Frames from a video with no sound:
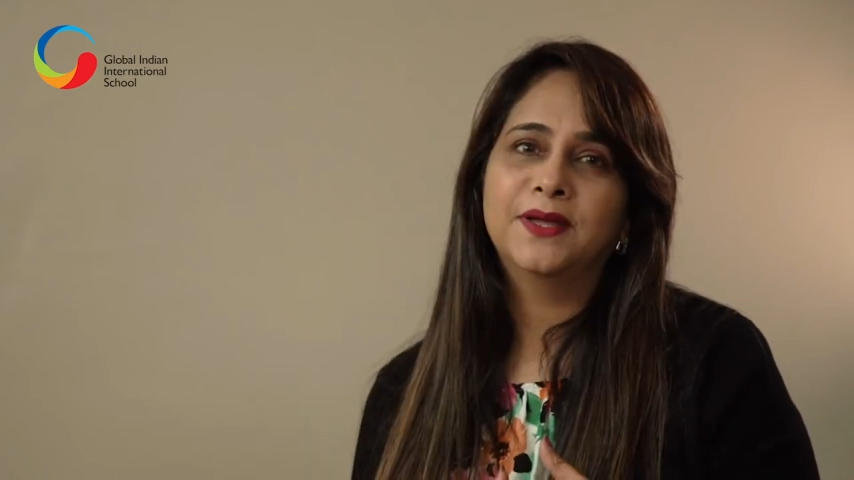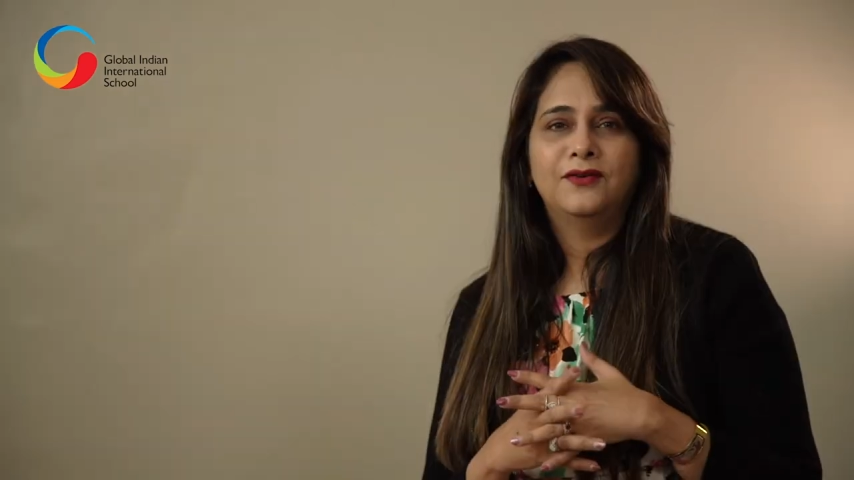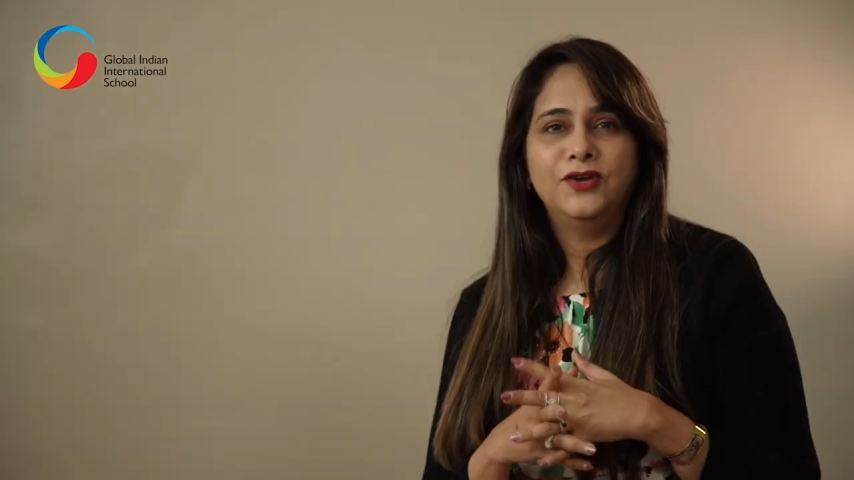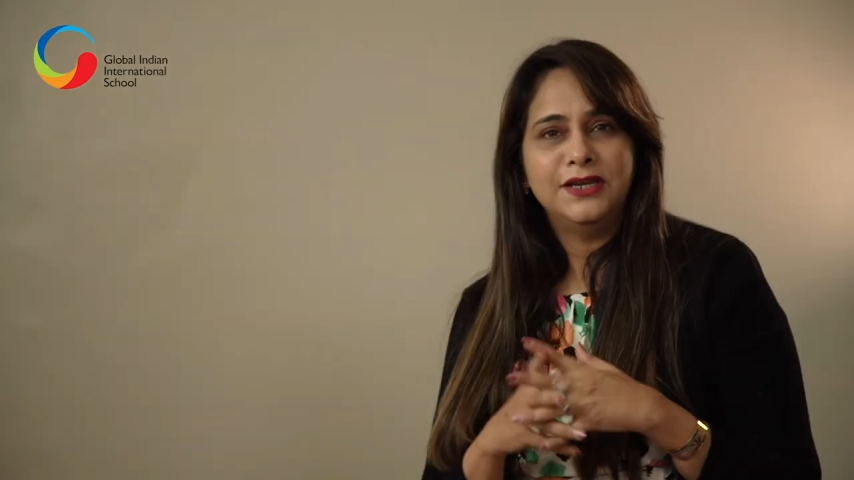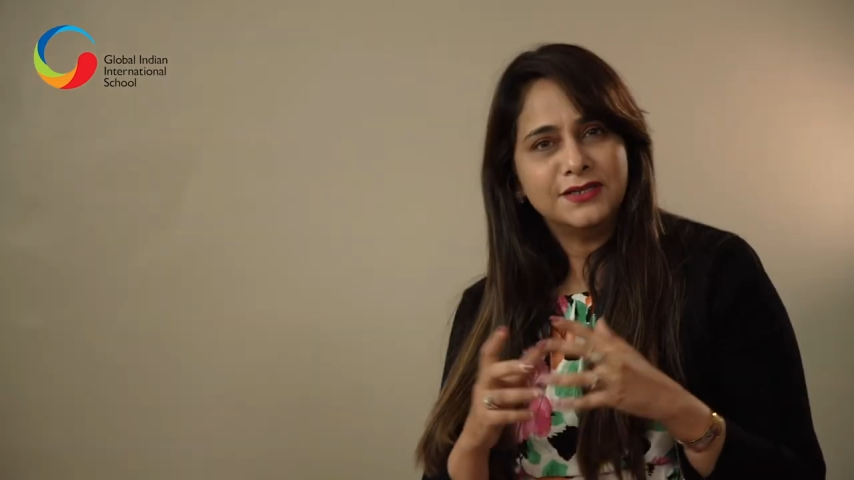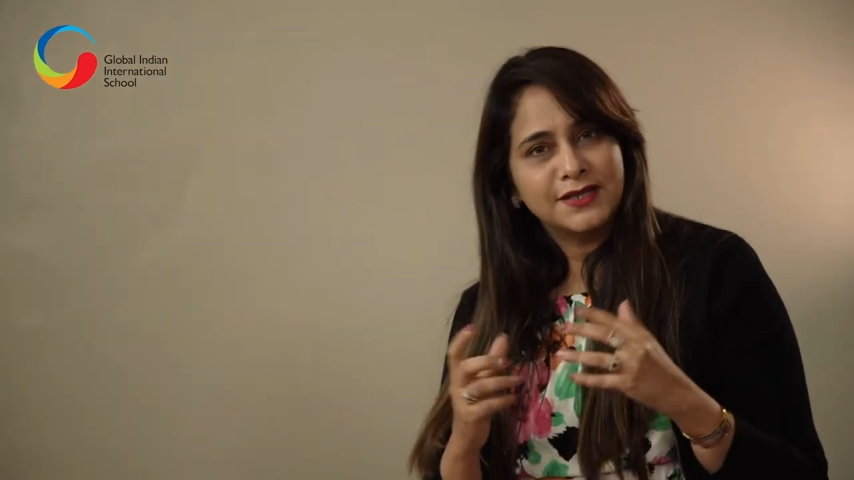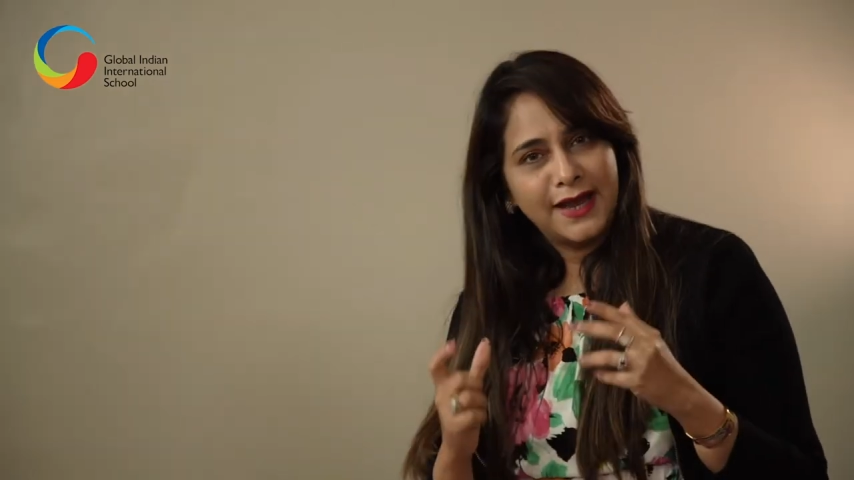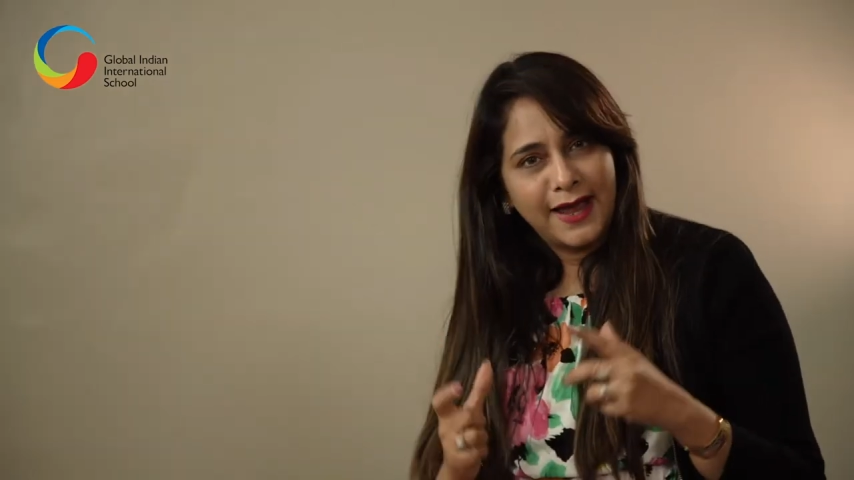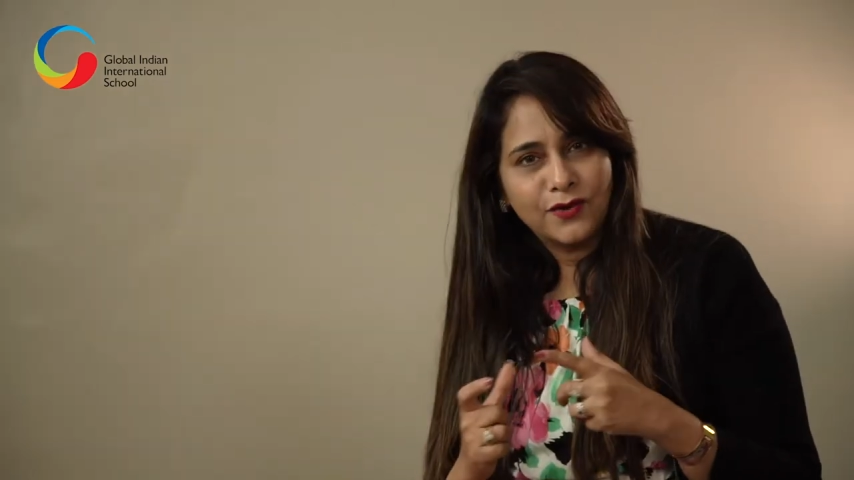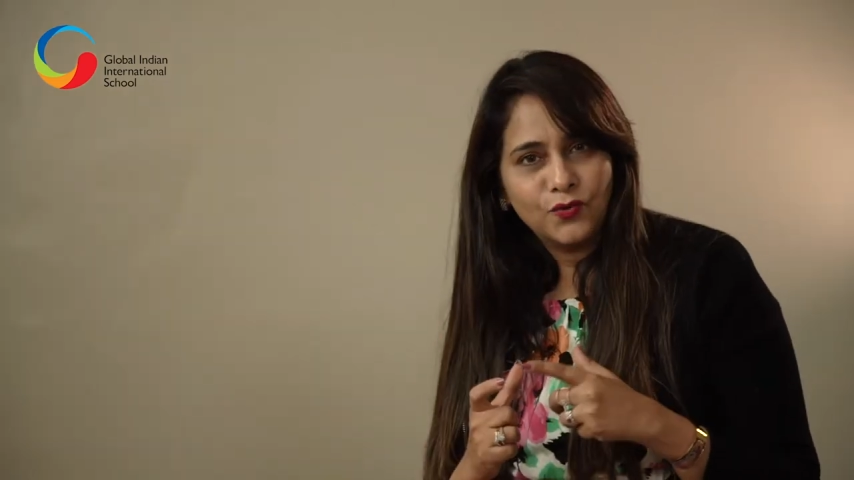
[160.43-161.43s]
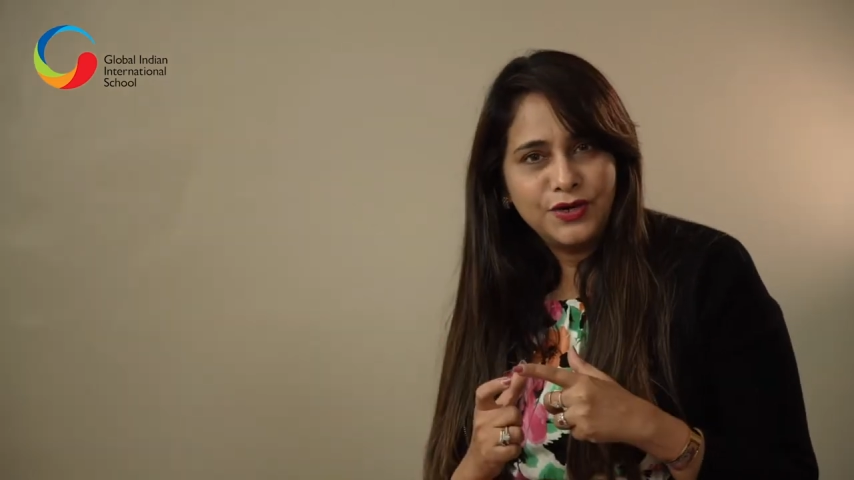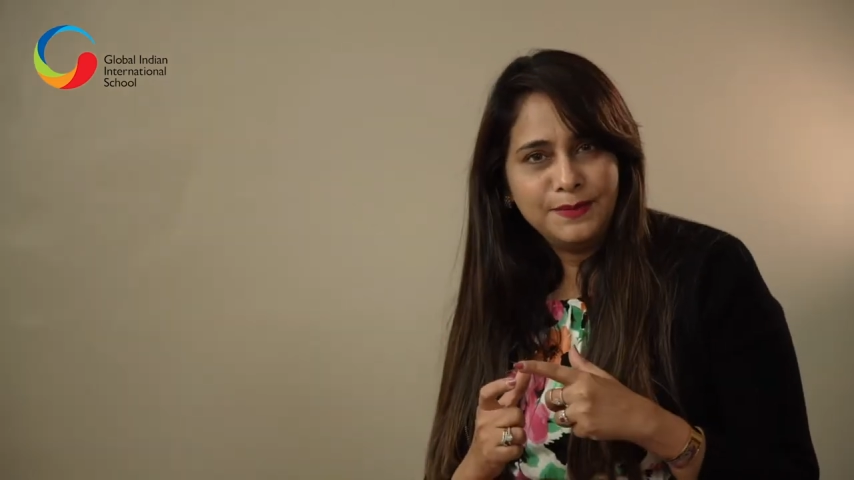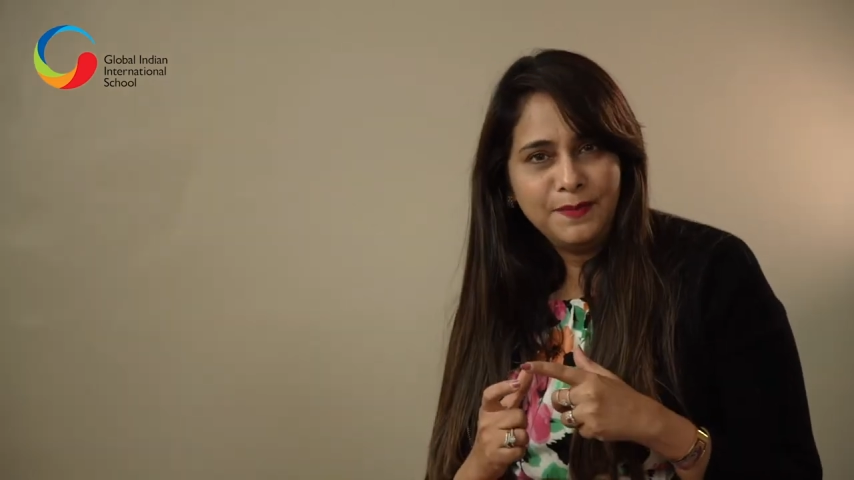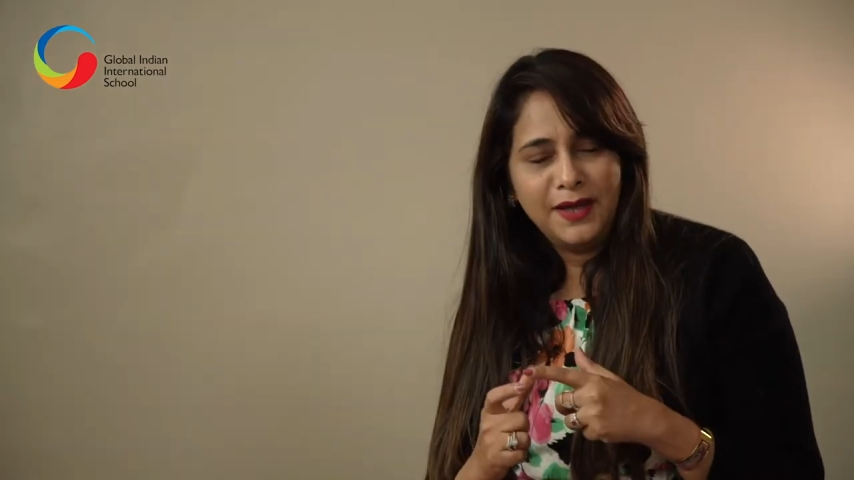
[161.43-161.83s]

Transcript: READ is an acronym